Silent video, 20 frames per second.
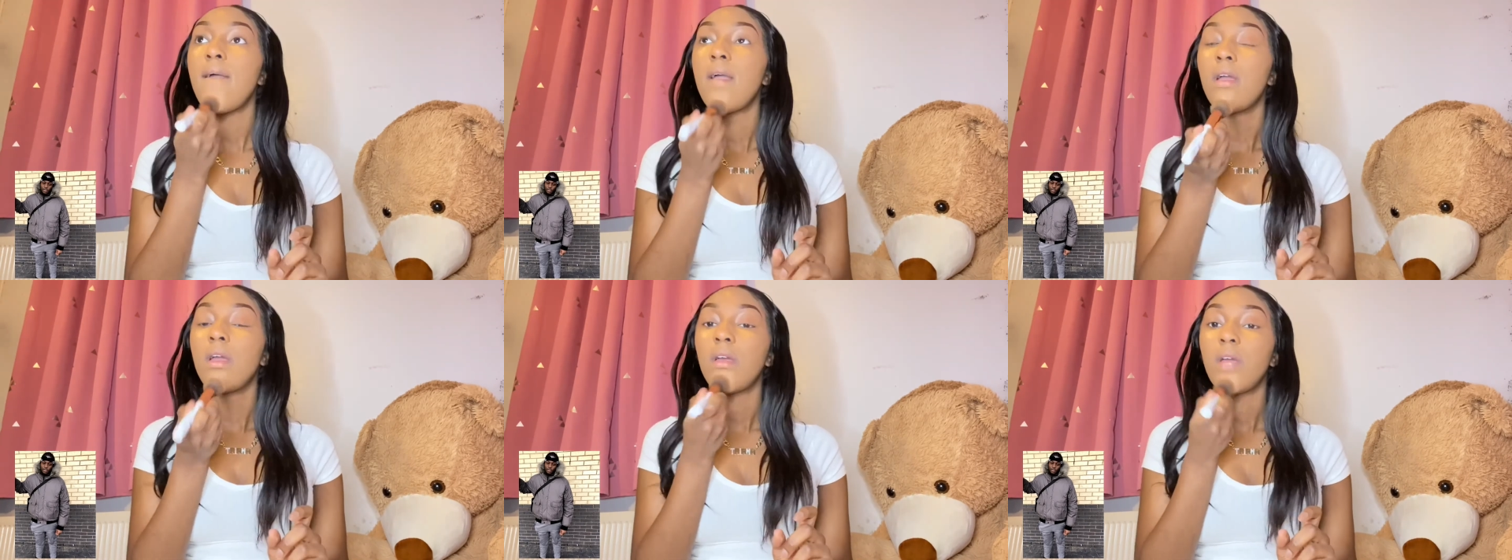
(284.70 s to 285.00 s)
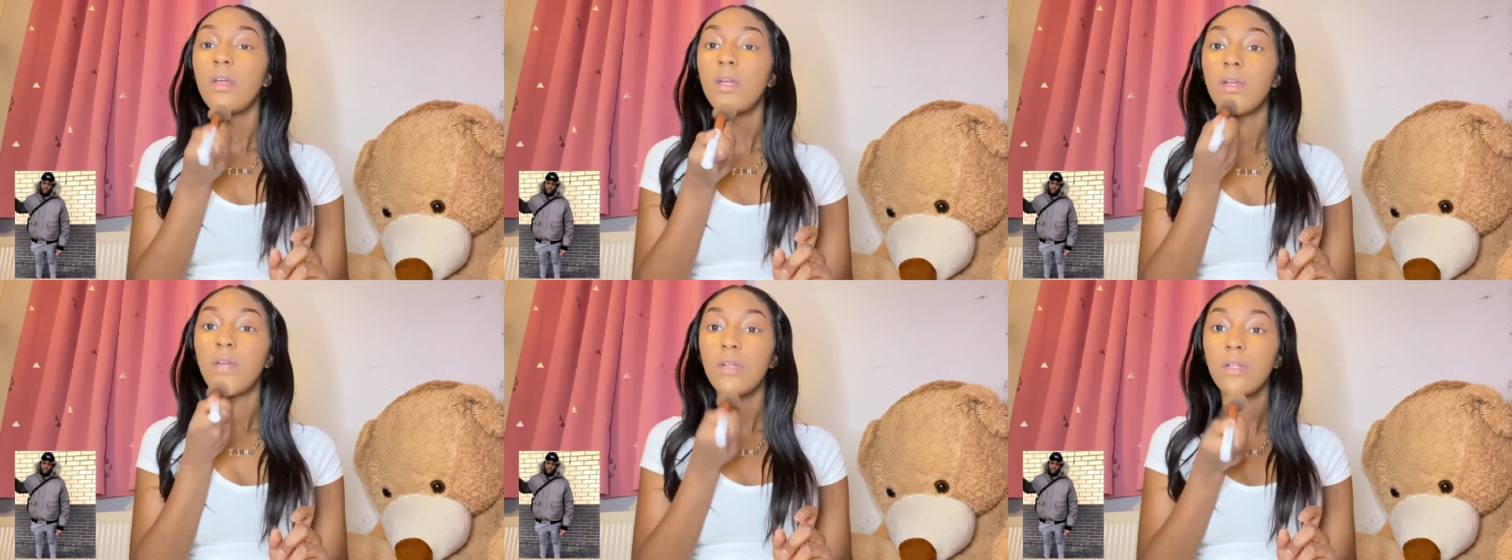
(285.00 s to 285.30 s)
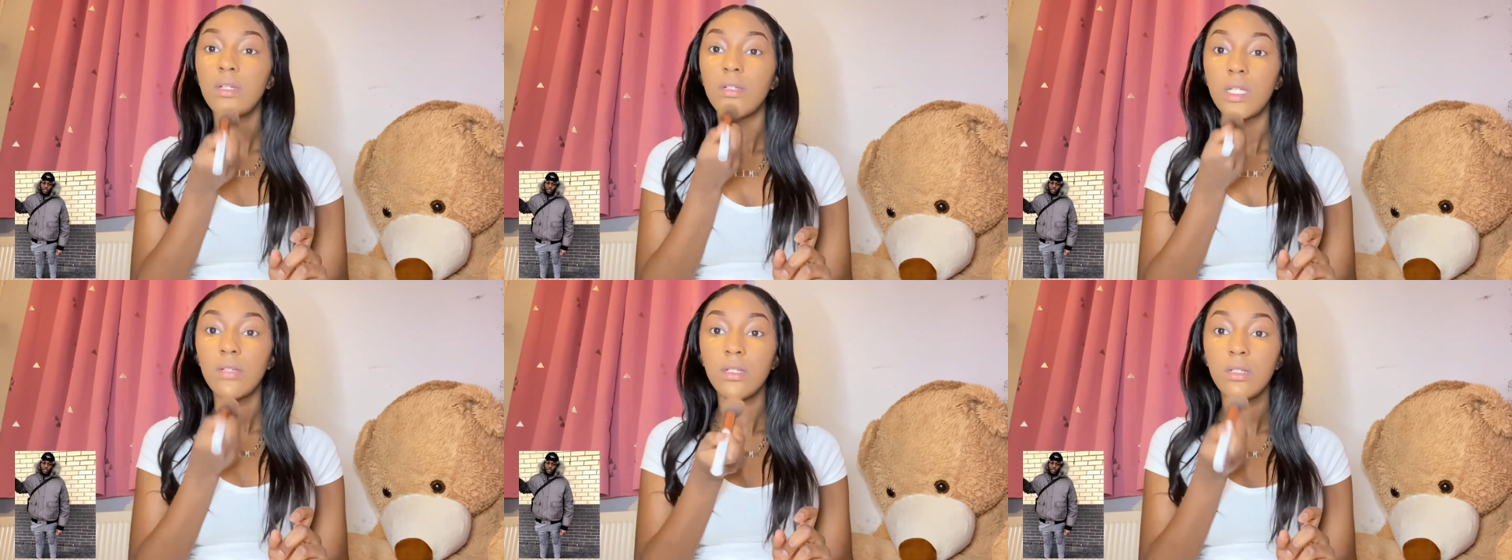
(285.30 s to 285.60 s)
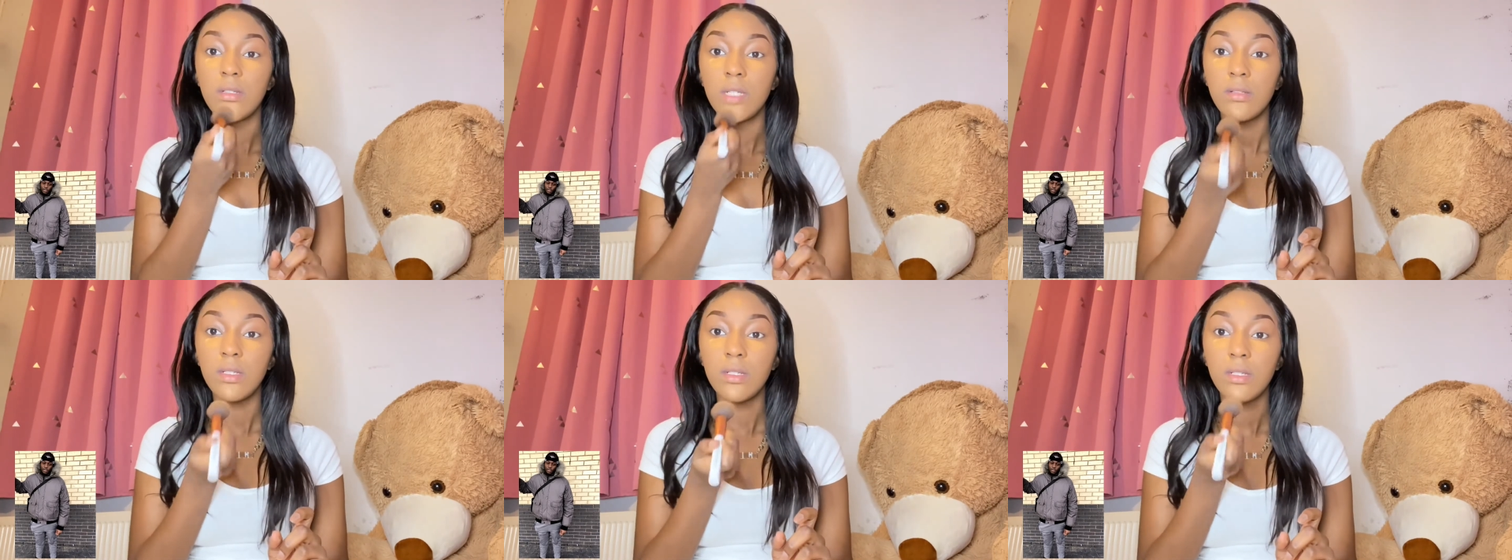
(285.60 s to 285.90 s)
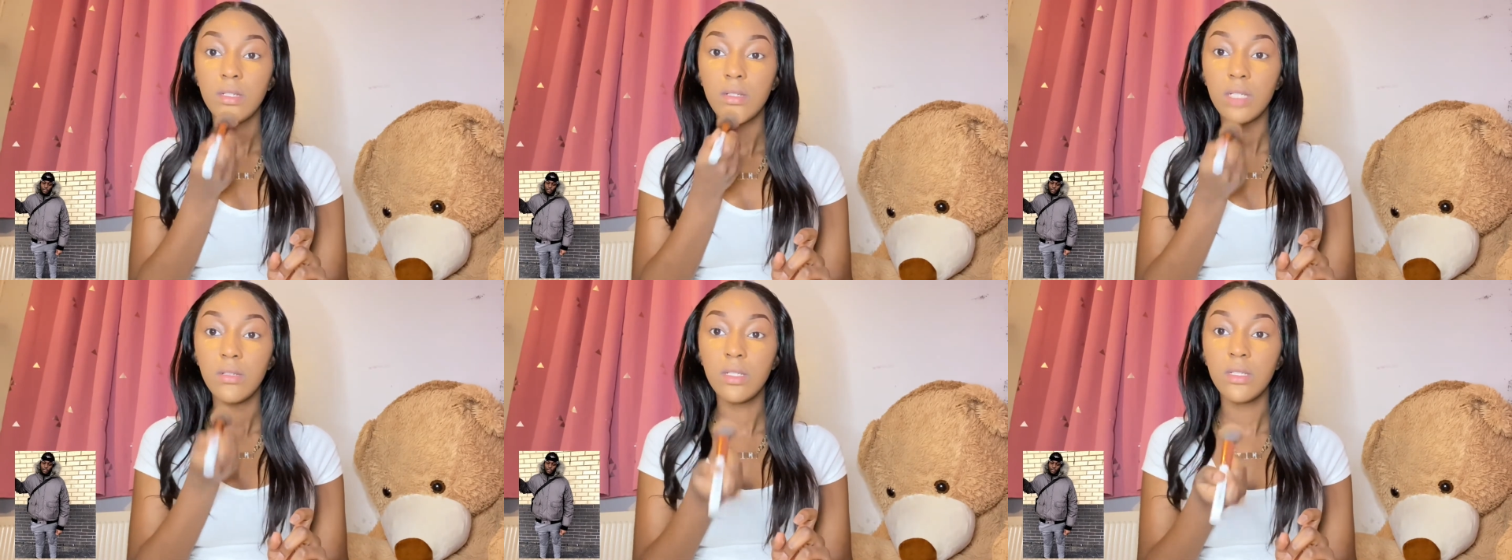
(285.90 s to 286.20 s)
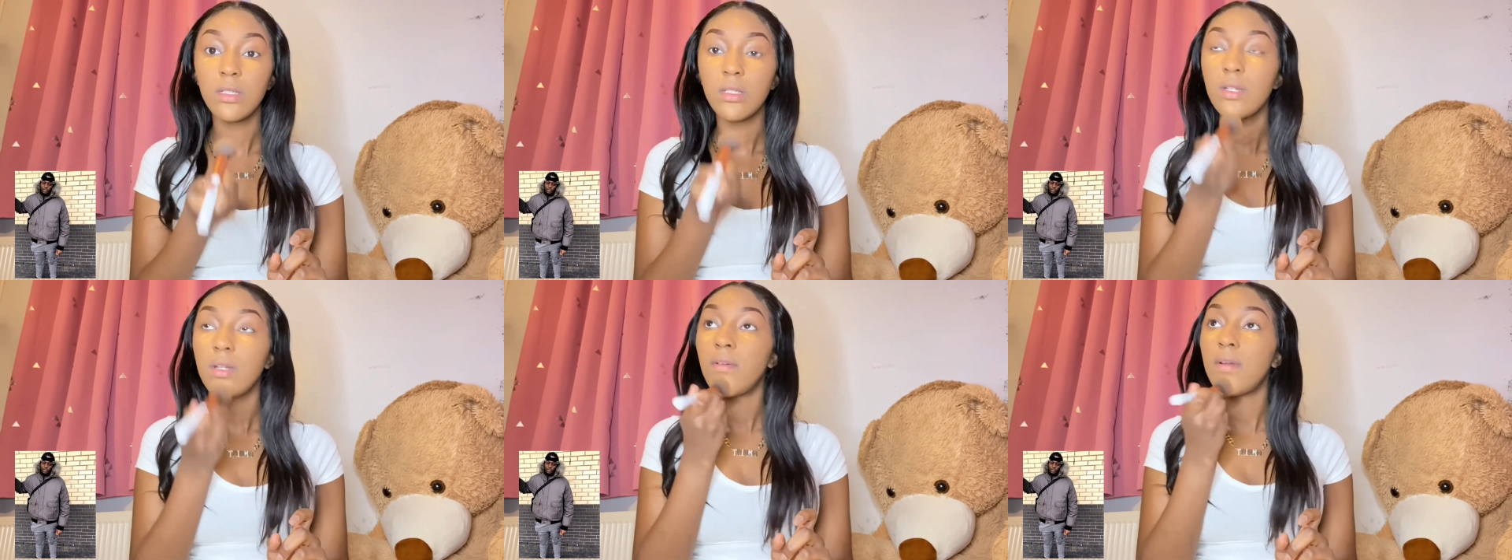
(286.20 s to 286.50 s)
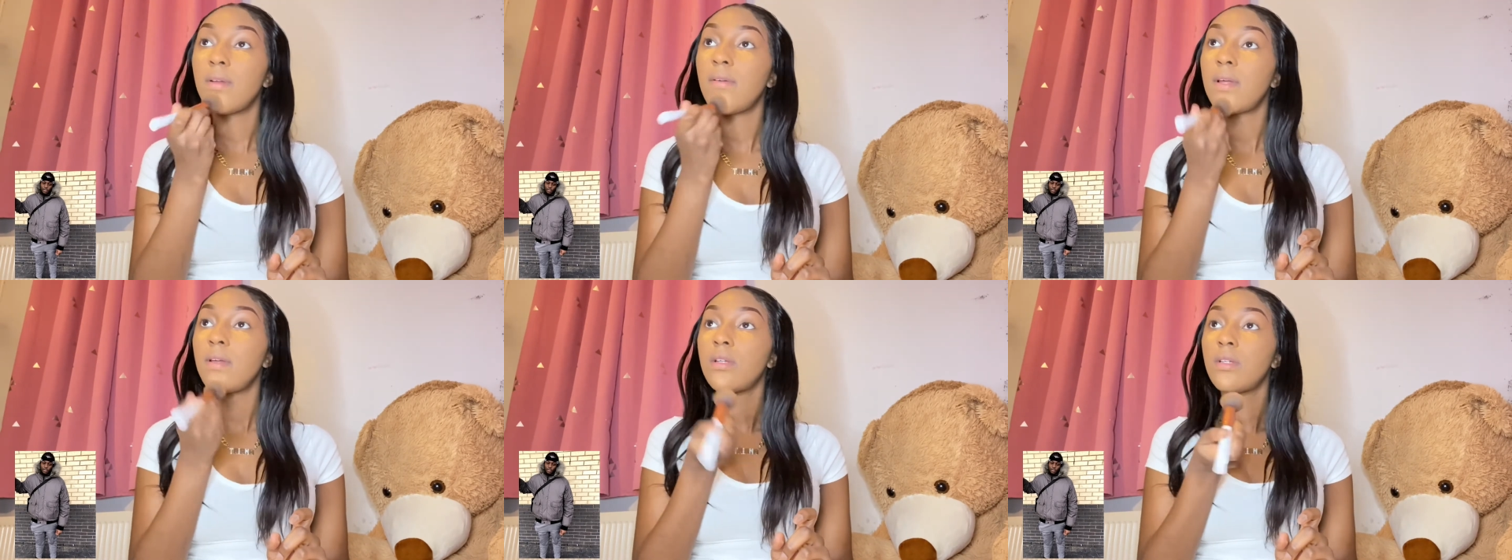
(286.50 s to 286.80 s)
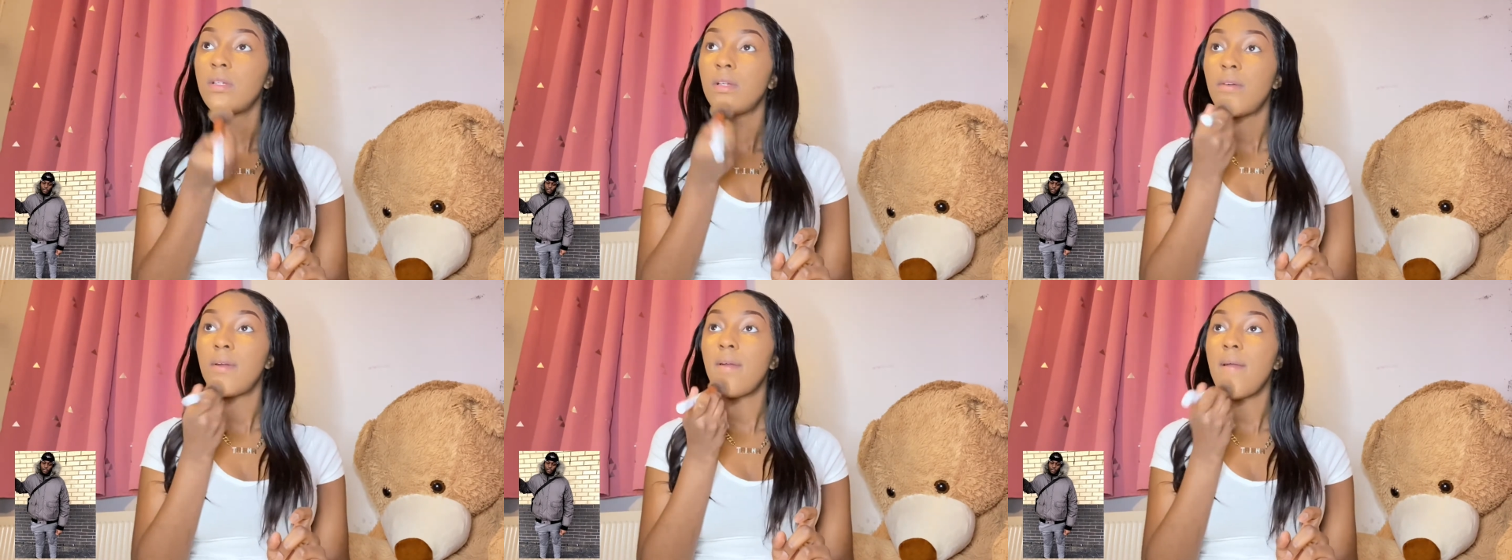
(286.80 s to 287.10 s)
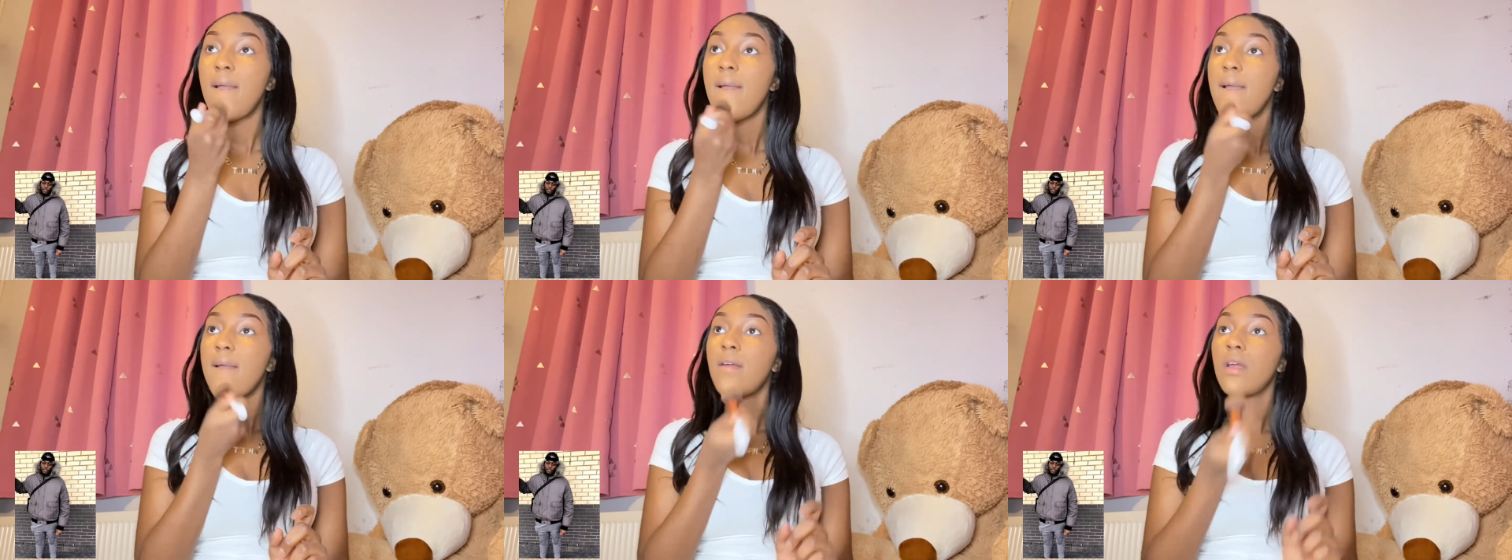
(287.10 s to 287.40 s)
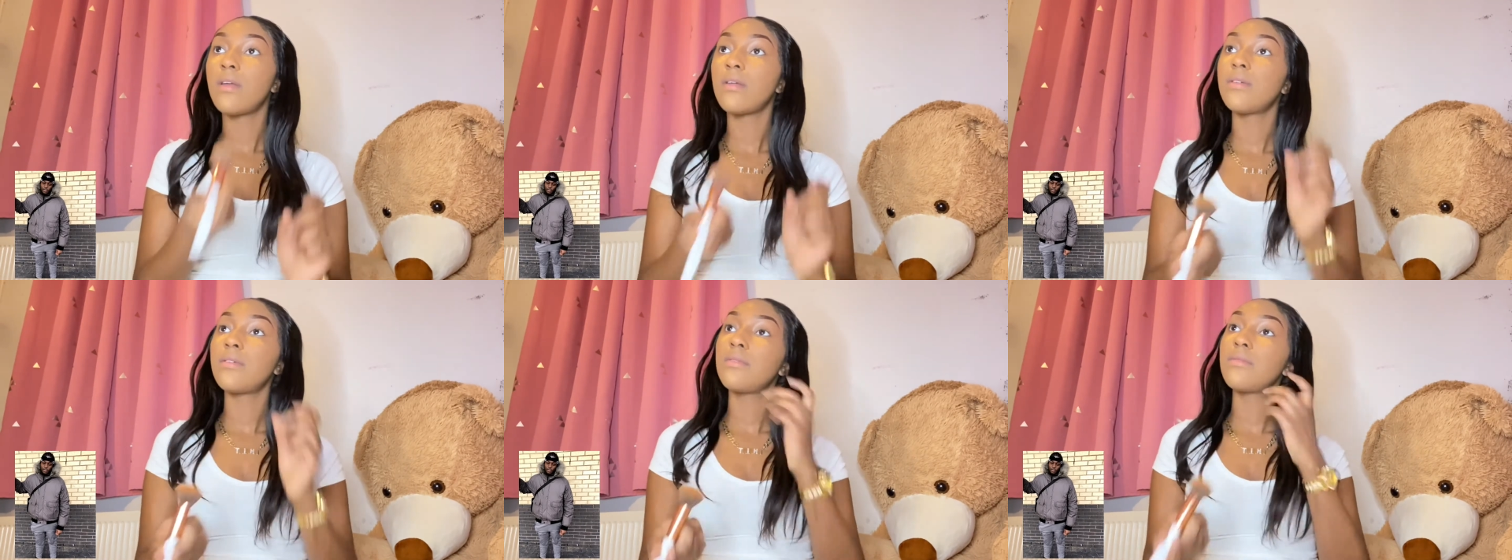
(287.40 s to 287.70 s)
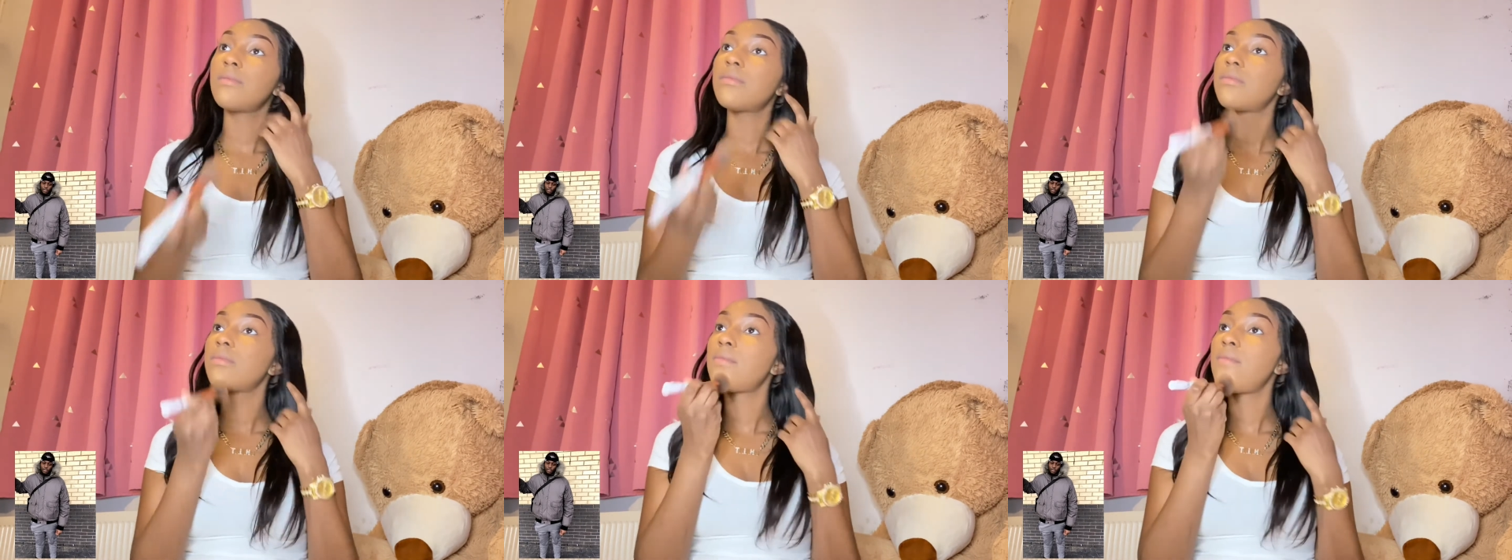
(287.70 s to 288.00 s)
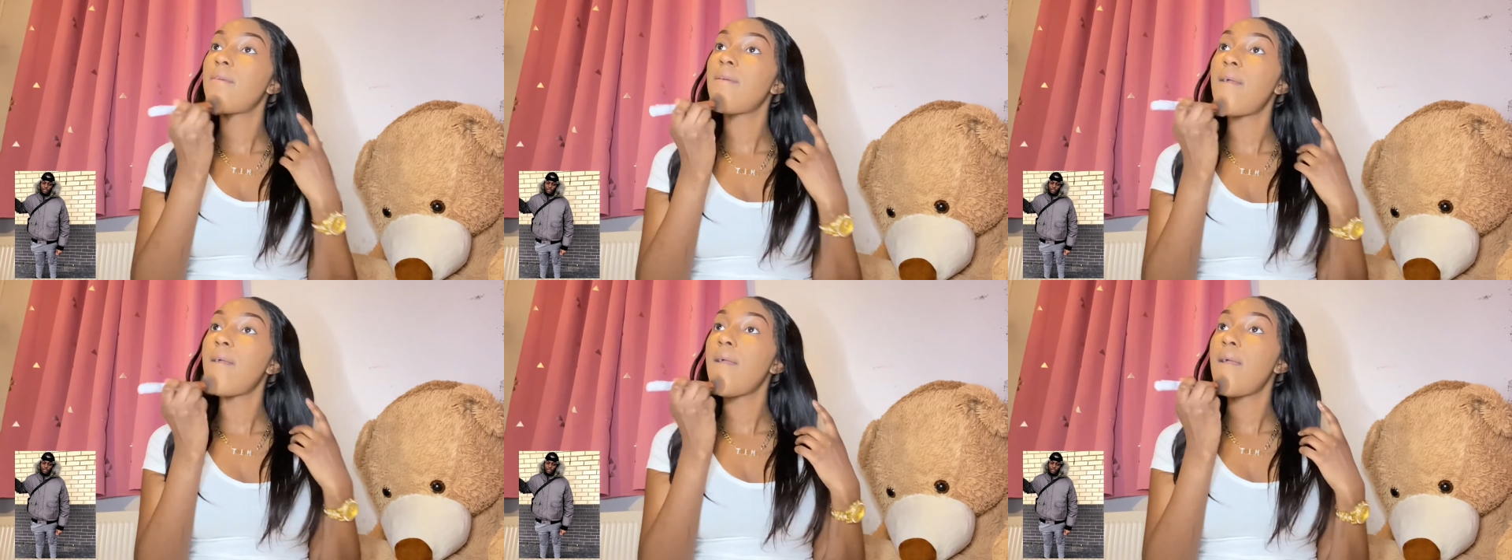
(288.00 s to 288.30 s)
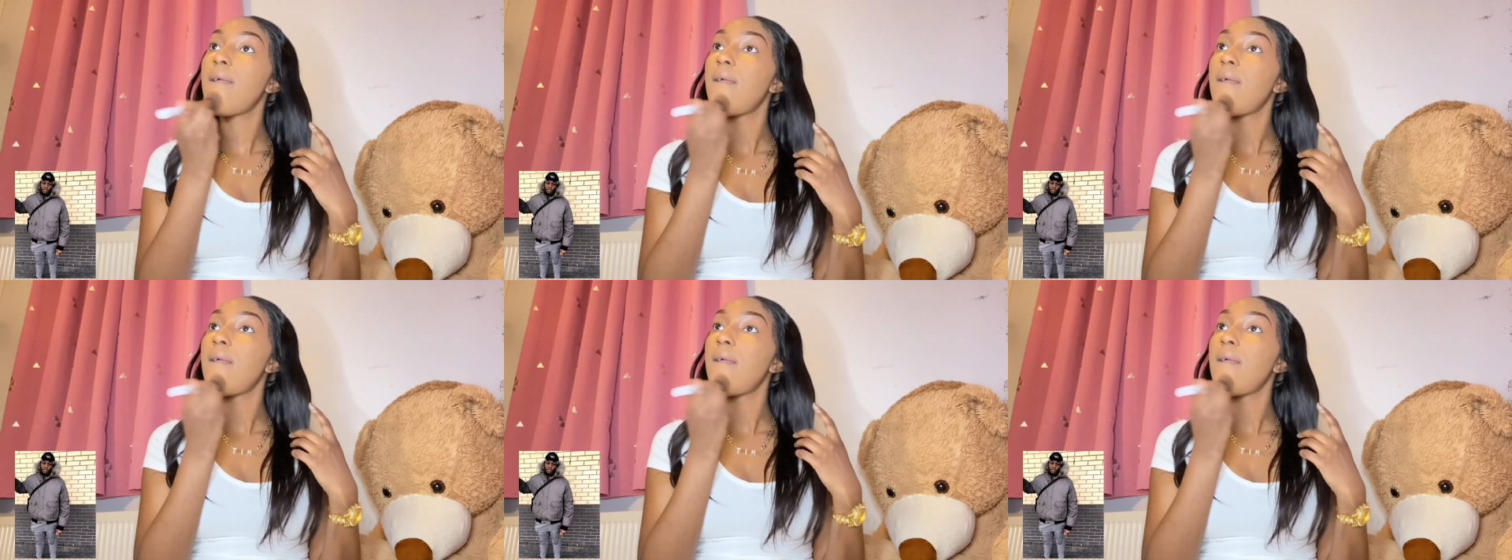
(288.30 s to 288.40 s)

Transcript: Yeah, really get those facial structures popping, if you know what I'm trying to say.